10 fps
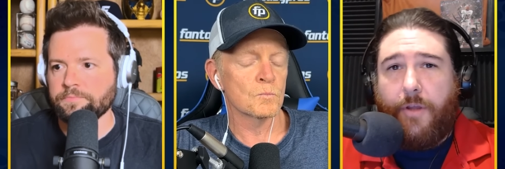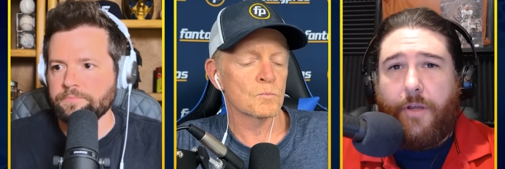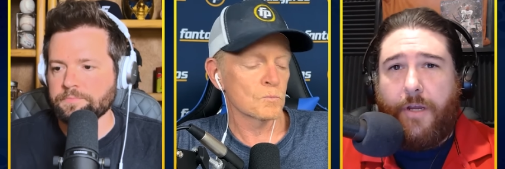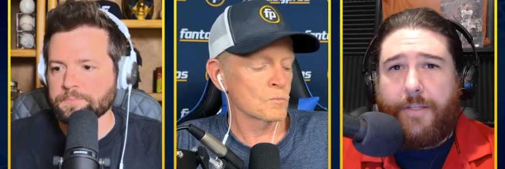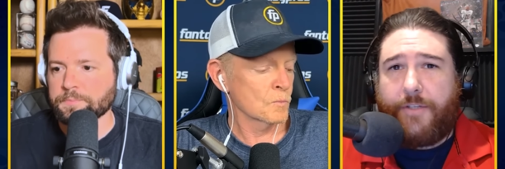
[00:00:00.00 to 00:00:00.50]

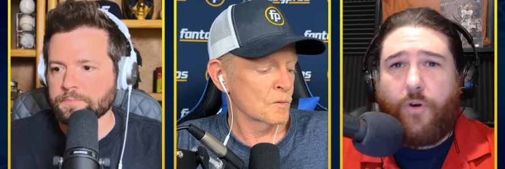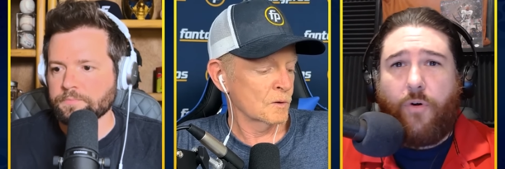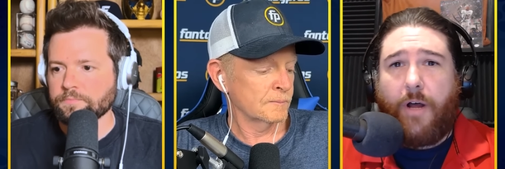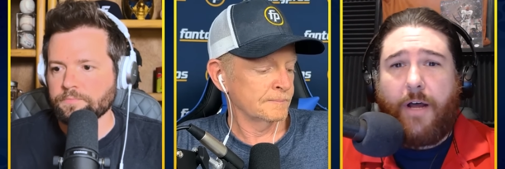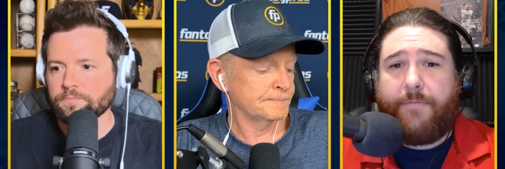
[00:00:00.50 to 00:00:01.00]
Speaker 1: Uh, this
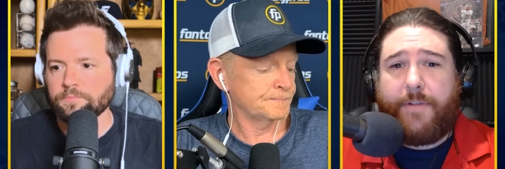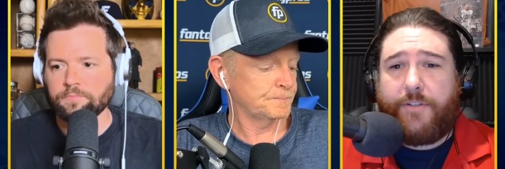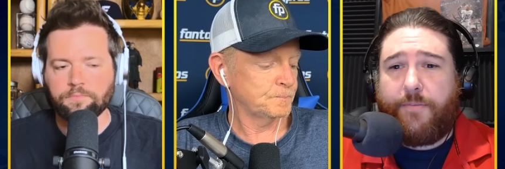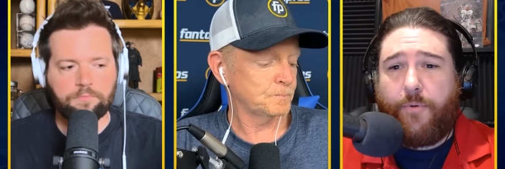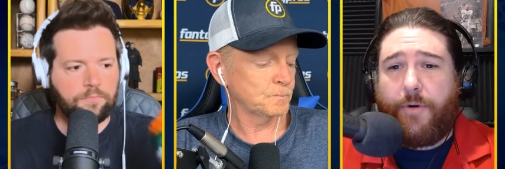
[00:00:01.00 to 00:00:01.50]
whole offense
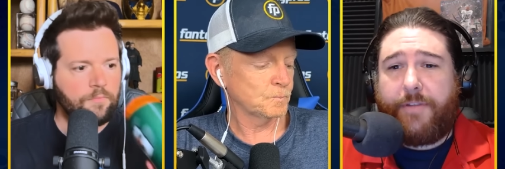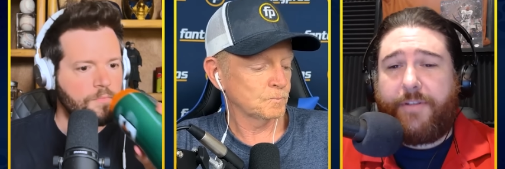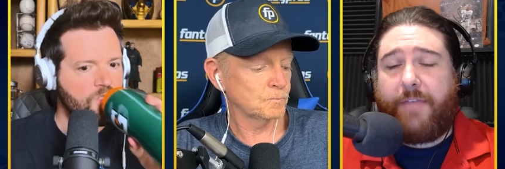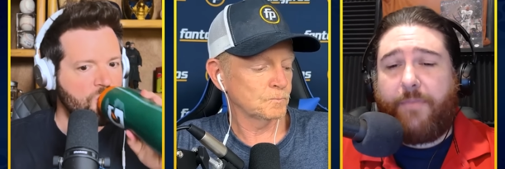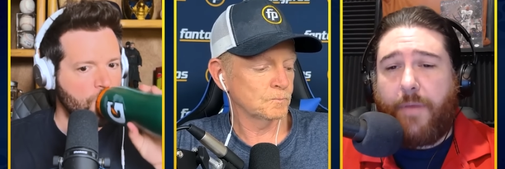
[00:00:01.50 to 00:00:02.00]
supported
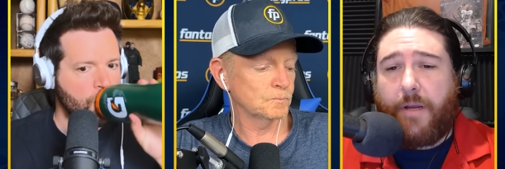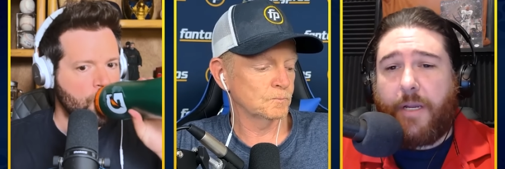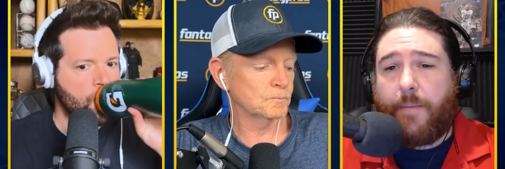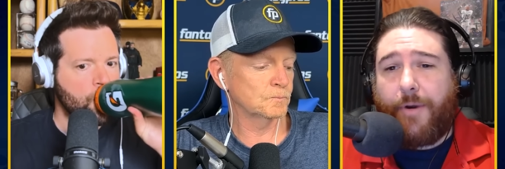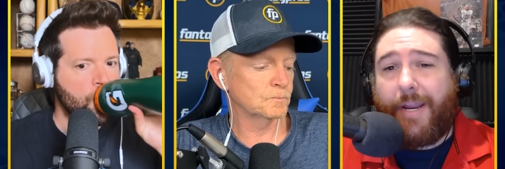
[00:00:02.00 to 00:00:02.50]
David
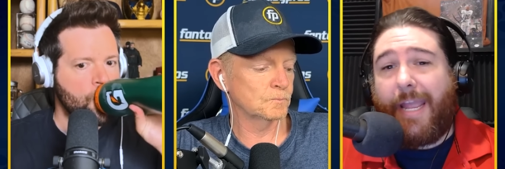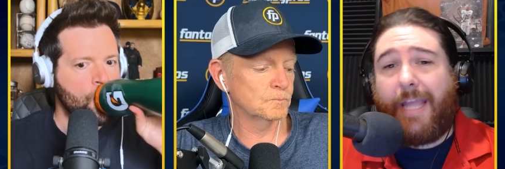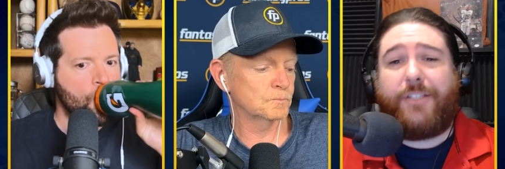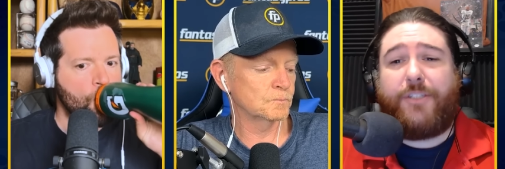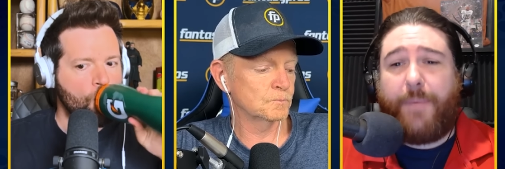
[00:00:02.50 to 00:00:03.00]
Montgomery
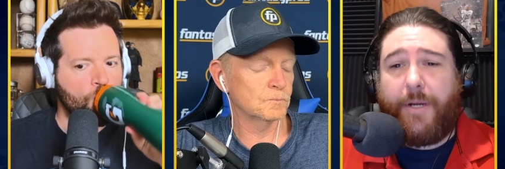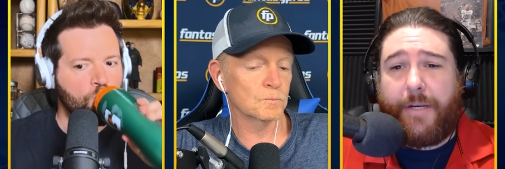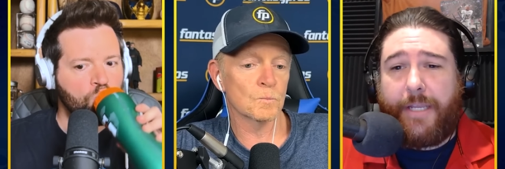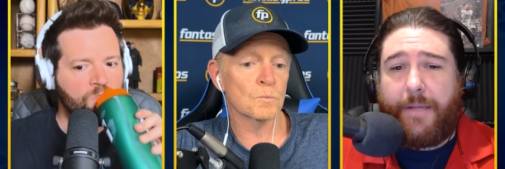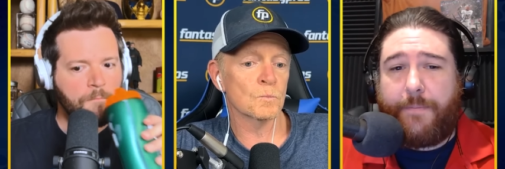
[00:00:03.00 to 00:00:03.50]
and Jahmyr
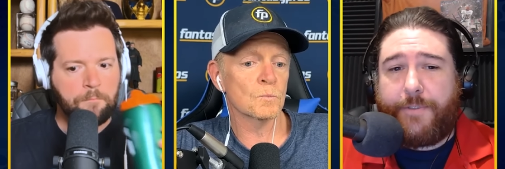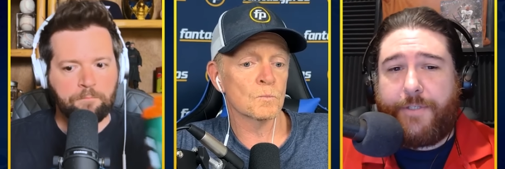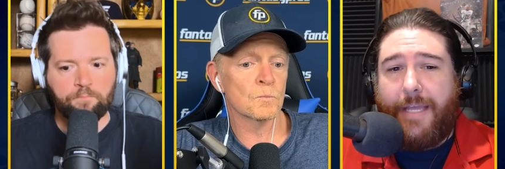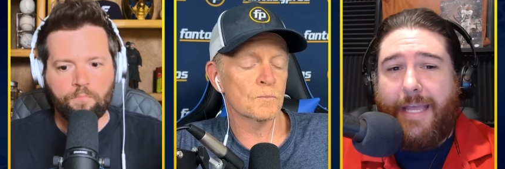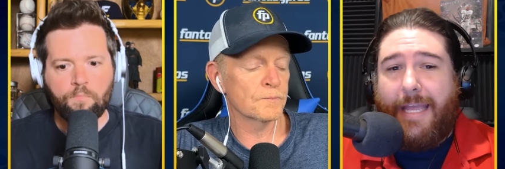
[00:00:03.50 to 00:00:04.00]
Gibbs
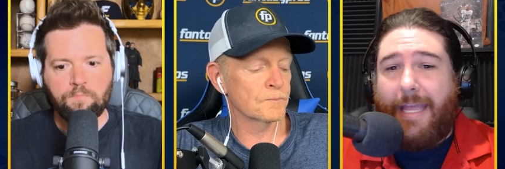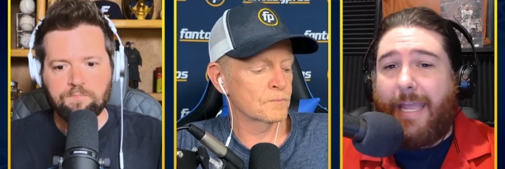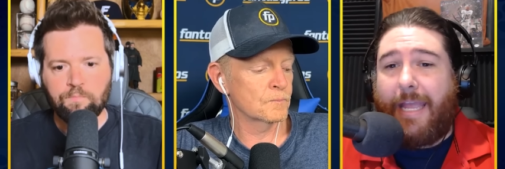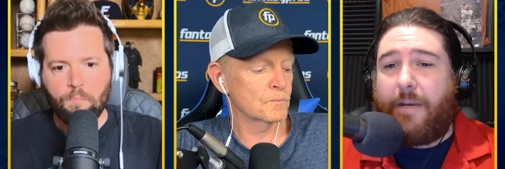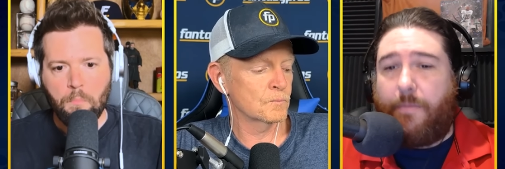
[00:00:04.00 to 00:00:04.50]

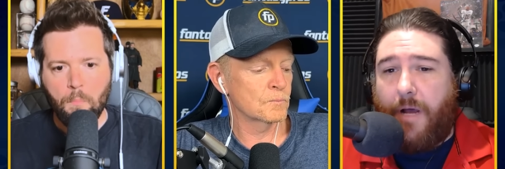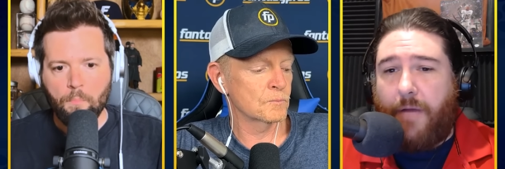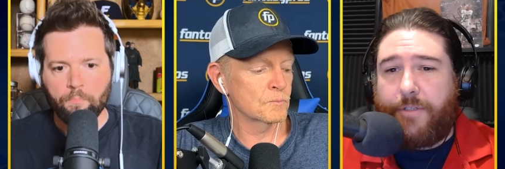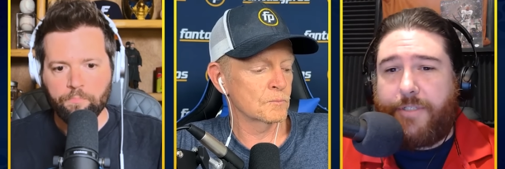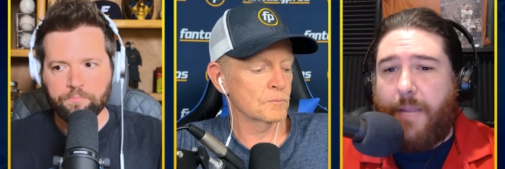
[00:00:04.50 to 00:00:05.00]
and
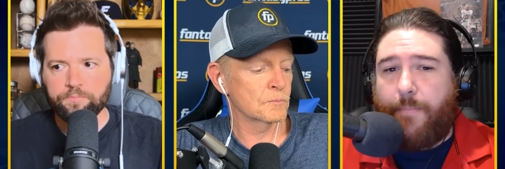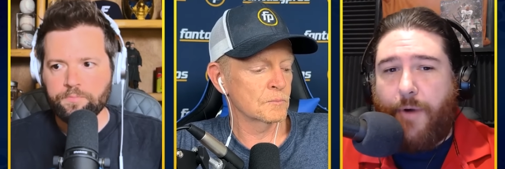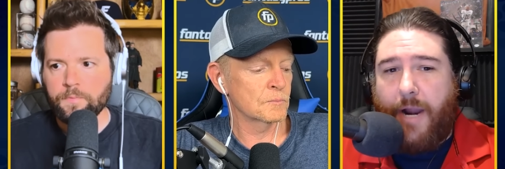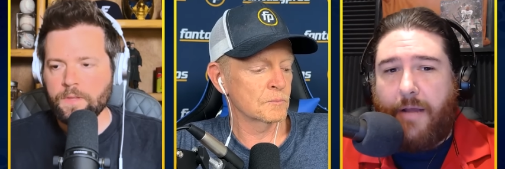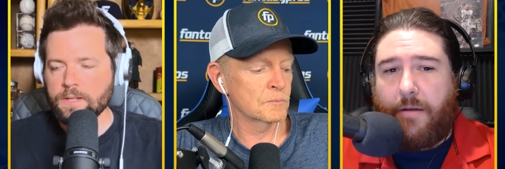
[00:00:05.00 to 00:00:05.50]
Amon-Ra Saint
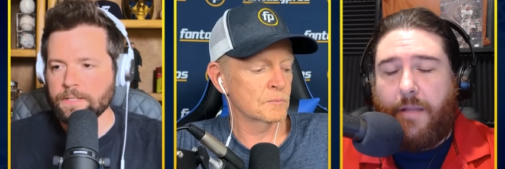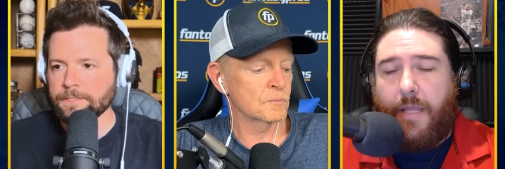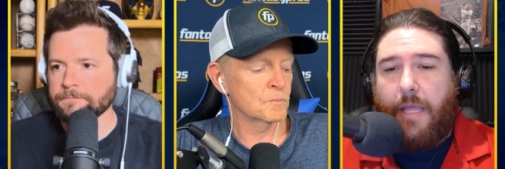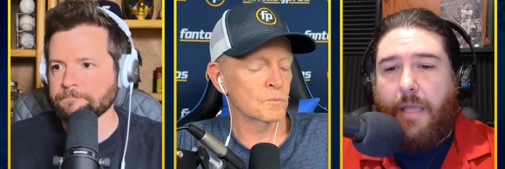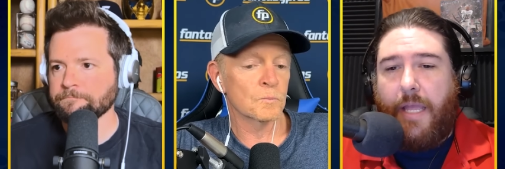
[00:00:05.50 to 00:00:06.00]
Brown.
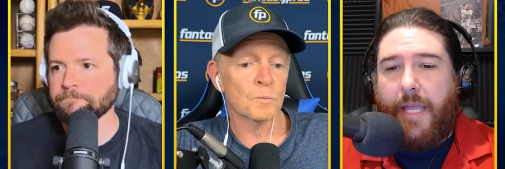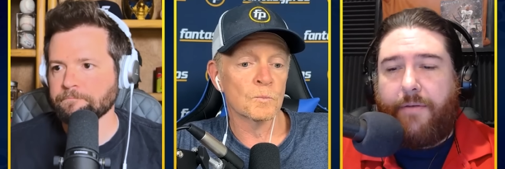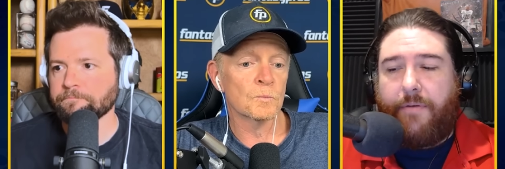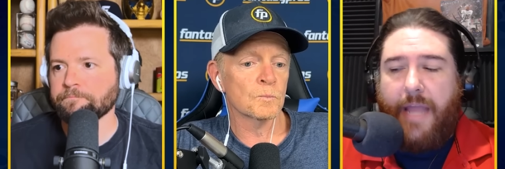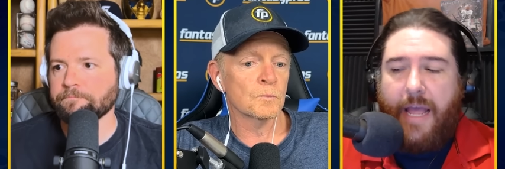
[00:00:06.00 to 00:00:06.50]

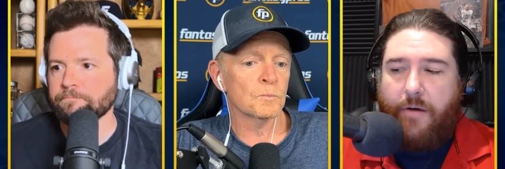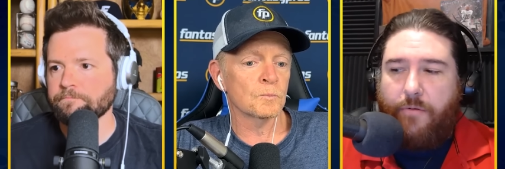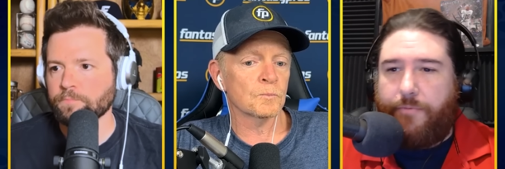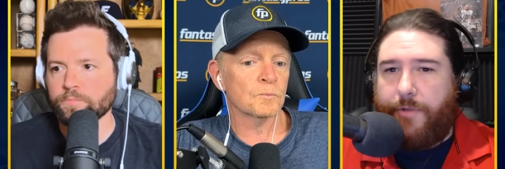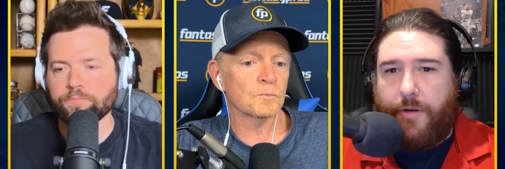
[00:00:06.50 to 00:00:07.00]
And
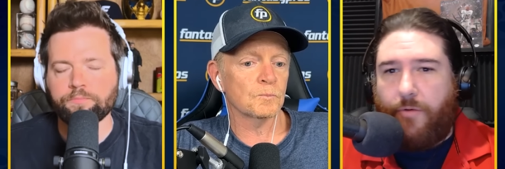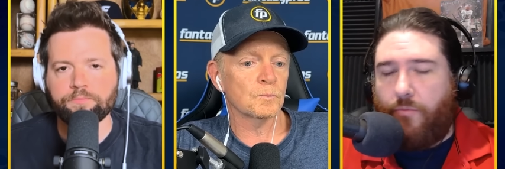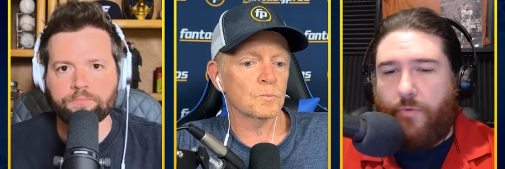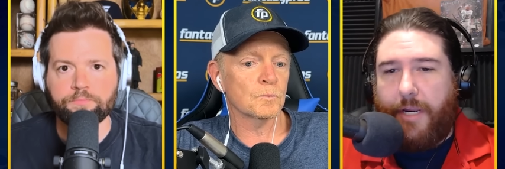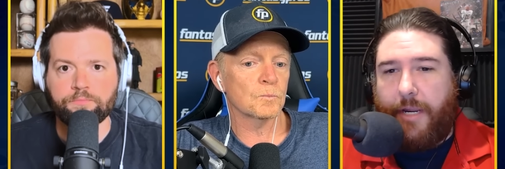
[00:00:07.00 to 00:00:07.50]
now, you know,
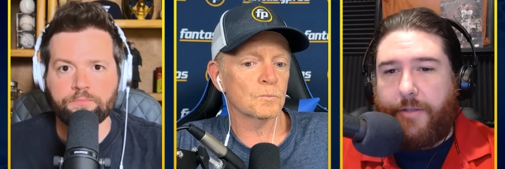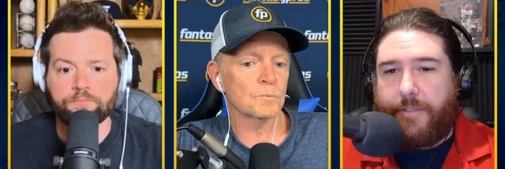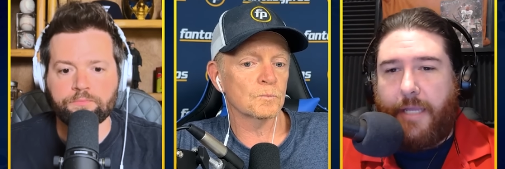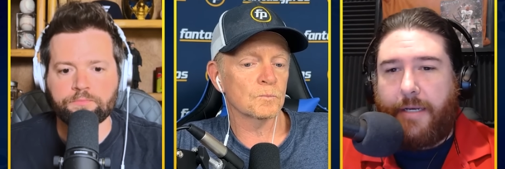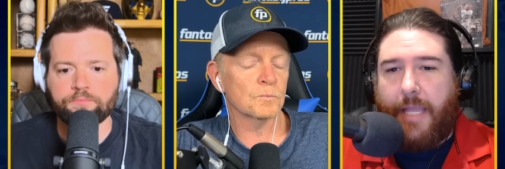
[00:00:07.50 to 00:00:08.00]
we're hearing
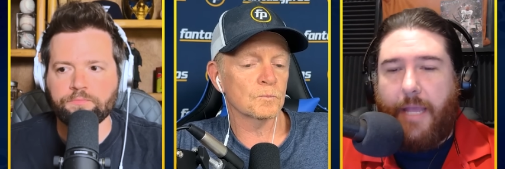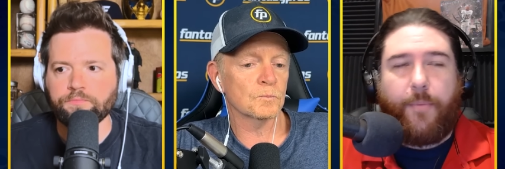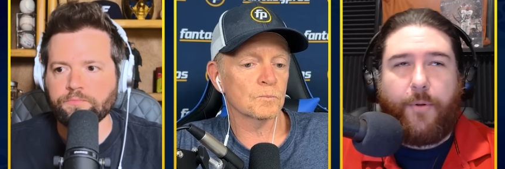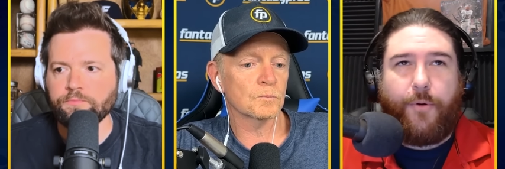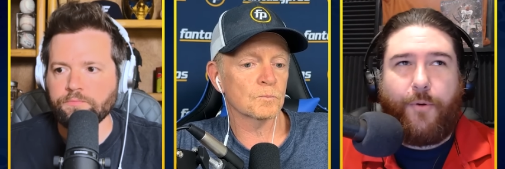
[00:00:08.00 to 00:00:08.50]
Dan
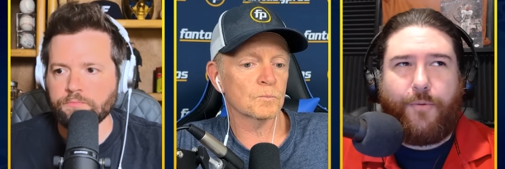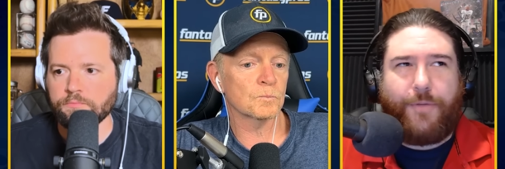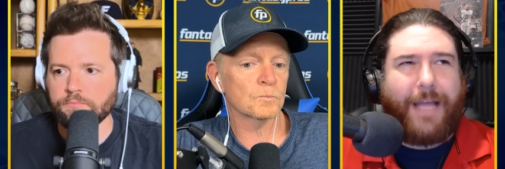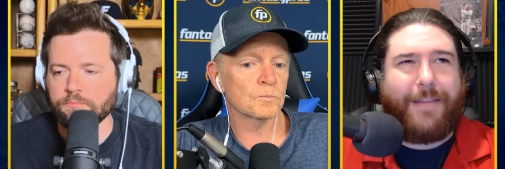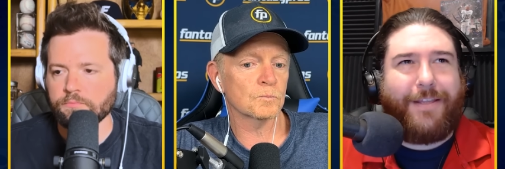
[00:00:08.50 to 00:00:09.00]
Campbell, who
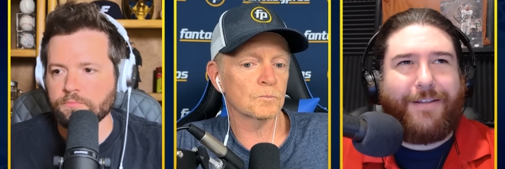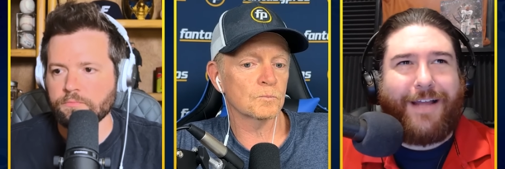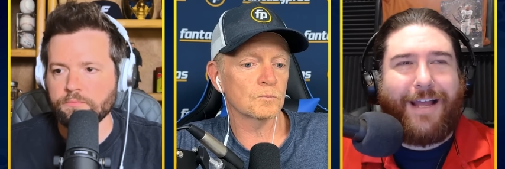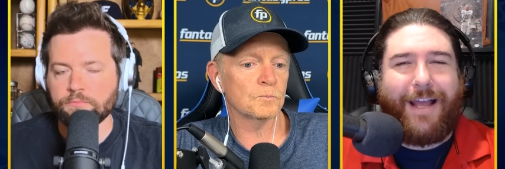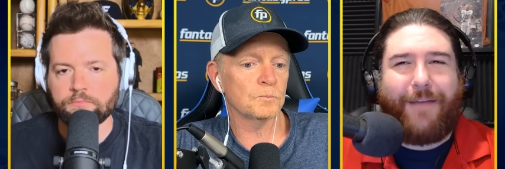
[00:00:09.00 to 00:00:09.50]
I think
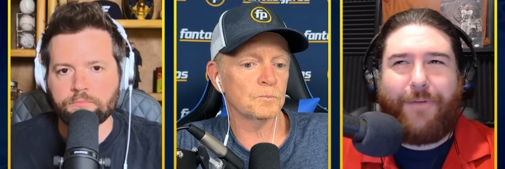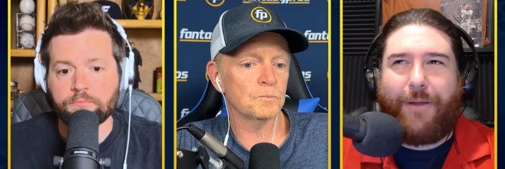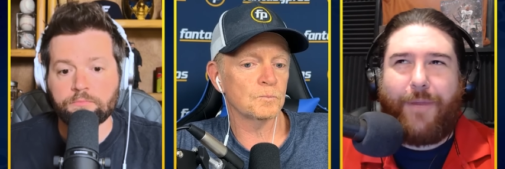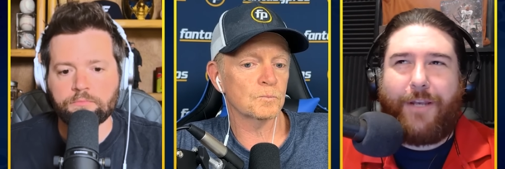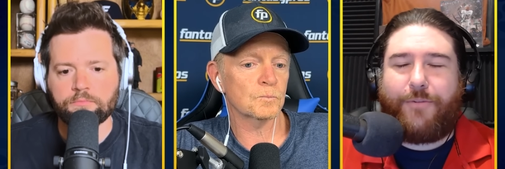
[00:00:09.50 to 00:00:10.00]
I, I
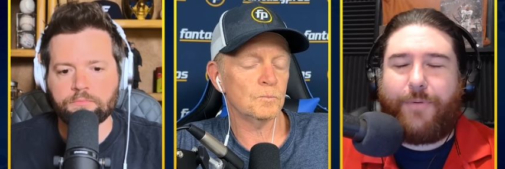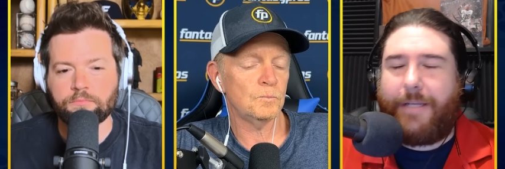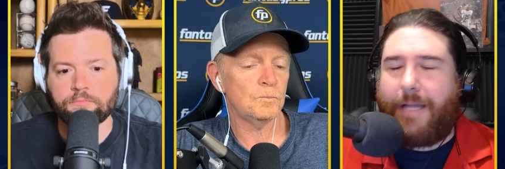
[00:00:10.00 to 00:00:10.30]
read a tweet.